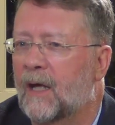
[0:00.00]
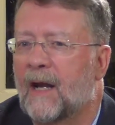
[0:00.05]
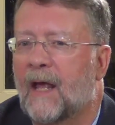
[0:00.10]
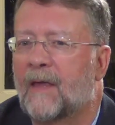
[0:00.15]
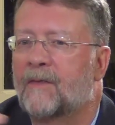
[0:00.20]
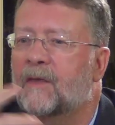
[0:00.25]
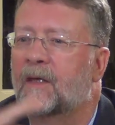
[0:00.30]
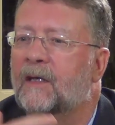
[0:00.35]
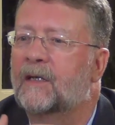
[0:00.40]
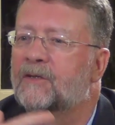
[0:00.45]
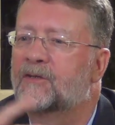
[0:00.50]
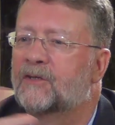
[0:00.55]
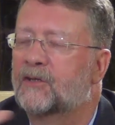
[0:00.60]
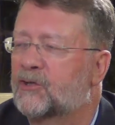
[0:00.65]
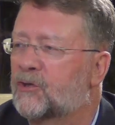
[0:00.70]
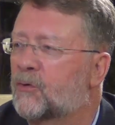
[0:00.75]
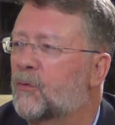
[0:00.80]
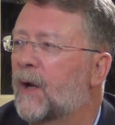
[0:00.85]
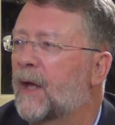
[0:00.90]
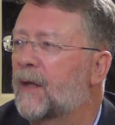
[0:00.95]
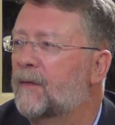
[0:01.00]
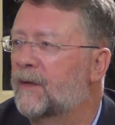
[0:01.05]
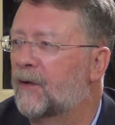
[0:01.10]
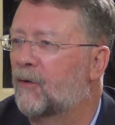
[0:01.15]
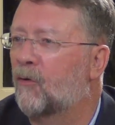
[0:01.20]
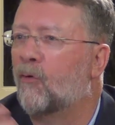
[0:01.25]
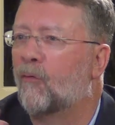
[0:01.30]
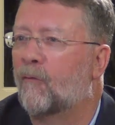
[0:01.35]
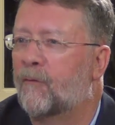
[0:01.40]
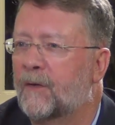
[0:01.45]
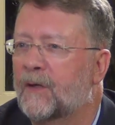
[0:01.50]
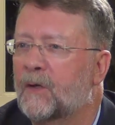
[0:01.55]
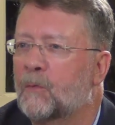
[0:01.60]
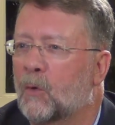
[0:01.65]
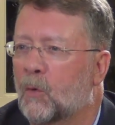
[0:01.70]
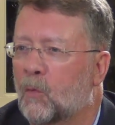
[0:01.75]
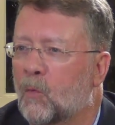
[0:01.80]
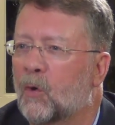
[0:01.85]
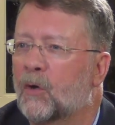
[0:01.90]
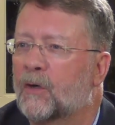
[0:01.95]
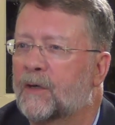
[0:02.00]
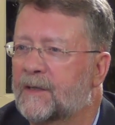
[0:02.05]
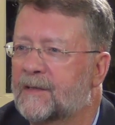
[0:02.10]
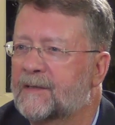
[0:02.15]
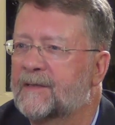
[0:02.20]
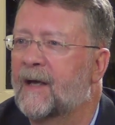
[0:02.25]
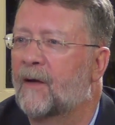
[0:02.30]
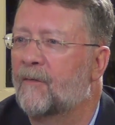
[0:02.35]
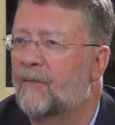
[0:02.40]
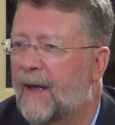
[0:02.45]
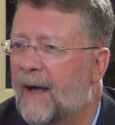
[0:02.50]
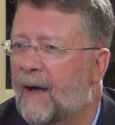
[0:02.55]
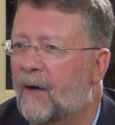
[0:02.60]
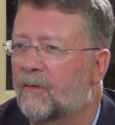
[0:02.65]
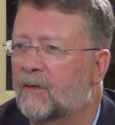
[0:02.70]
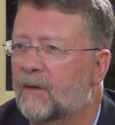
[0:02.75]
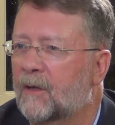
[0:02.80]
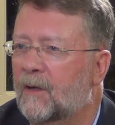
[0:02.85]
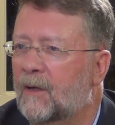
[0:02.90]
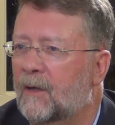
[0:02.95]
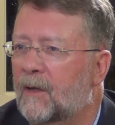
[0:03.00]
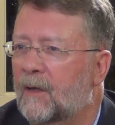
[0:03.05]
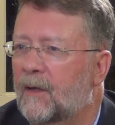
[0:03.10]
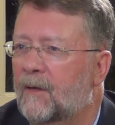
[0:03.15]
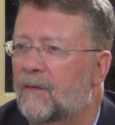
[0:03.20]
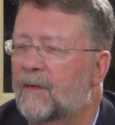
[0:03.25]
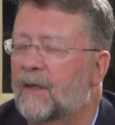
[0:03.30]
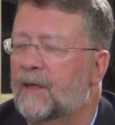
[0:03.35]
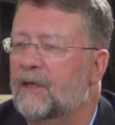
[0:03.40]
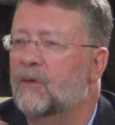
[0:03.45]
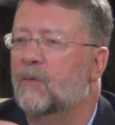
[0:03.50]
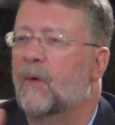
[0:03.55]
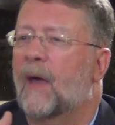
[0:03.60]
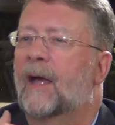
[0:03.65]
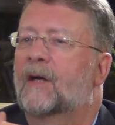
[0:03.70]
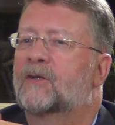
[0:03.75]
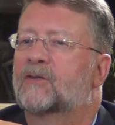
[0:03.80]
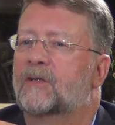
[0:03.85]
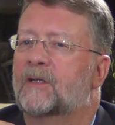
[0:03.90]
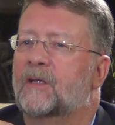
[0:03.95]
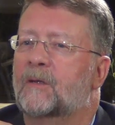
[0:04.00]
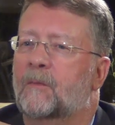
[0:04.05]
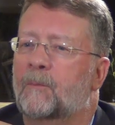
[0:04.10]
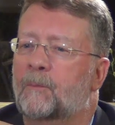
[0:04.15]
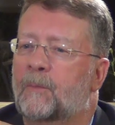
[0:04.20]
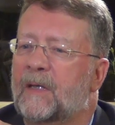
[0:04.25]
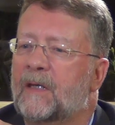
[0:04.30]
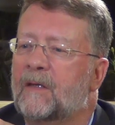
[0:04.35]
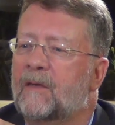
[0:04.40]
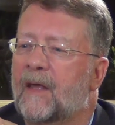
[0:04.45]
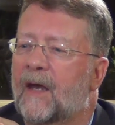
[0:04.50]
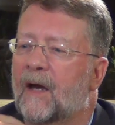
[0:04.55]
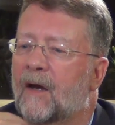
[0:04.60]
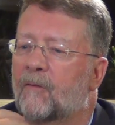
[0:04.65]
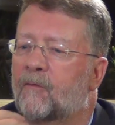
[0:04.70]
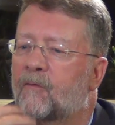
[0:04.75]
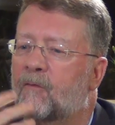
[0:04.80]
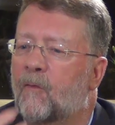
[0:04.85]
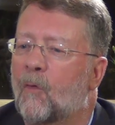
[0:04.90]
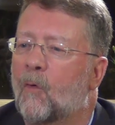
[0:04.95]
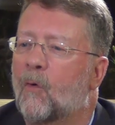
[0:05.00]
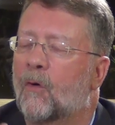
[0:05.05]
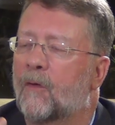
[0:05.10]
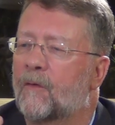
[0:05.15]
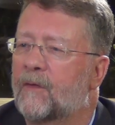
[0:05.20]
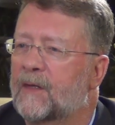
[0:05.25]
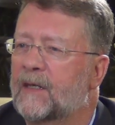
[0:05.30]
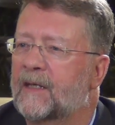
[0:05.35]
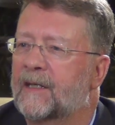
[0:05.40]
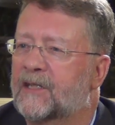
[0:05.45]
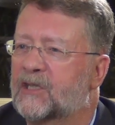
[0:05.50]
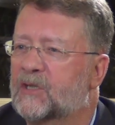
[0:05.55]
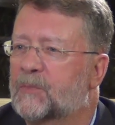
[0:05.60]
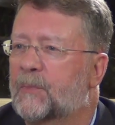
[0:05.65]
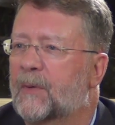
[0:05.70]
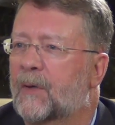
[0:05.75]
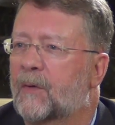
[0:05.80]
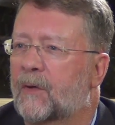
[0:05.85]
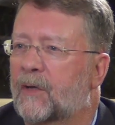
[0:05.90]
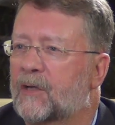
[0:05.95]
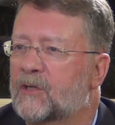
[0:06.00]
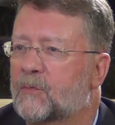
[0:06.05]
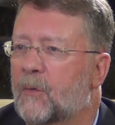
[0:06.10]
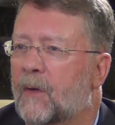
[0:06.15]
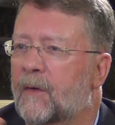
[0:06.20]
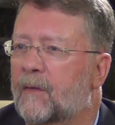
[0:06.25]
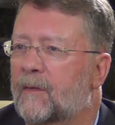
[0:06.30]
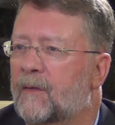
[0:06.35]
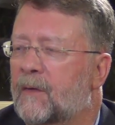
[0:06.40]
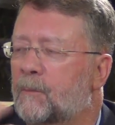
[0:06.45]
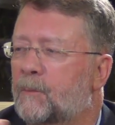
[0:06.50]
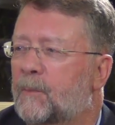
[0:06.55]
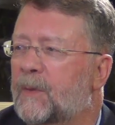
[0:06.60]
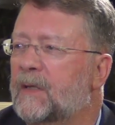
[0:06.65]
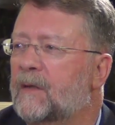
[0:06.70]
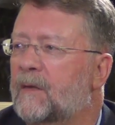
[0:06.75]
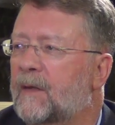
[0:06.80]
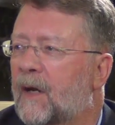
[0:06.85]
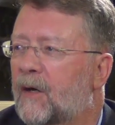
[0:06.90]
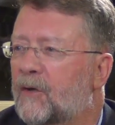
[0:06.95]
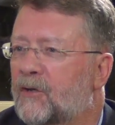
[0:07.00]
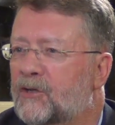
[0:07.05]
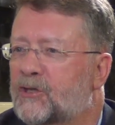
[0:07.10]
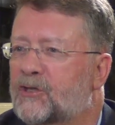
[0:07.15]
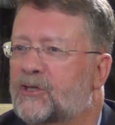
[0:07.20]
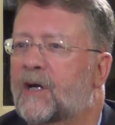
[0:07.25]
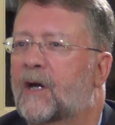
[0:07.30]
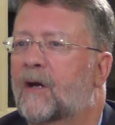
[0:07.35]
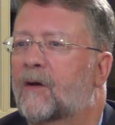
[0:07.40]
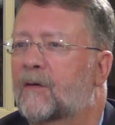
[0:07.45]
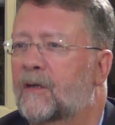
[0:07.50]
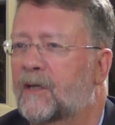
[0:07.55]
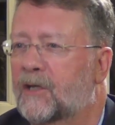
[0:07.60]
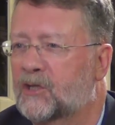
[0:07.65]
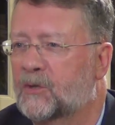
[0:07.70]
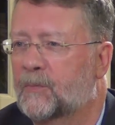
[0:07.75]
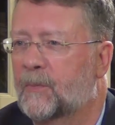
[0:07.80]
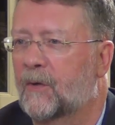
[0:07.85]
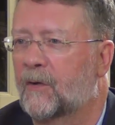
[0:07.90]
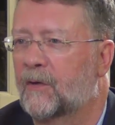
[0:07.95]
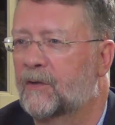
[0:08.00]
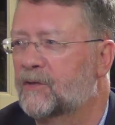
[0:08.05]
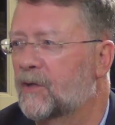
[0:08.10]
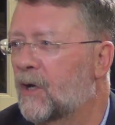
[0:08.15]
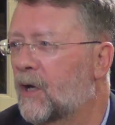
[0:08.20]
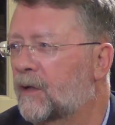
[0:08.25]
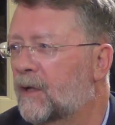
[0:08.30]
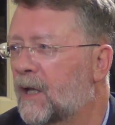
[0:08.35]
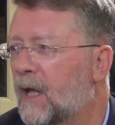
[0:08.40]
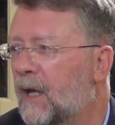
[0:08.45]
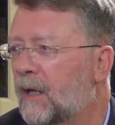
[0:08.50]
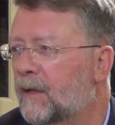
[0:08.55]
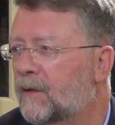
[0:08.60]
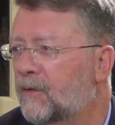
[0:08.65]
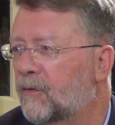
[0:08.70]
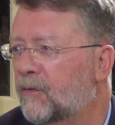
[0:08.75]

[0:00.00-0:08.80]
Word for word: And I think yeah. it's a trend that hopefully will work itself out, that you actually be there for the experience rather than be there to share the experience online.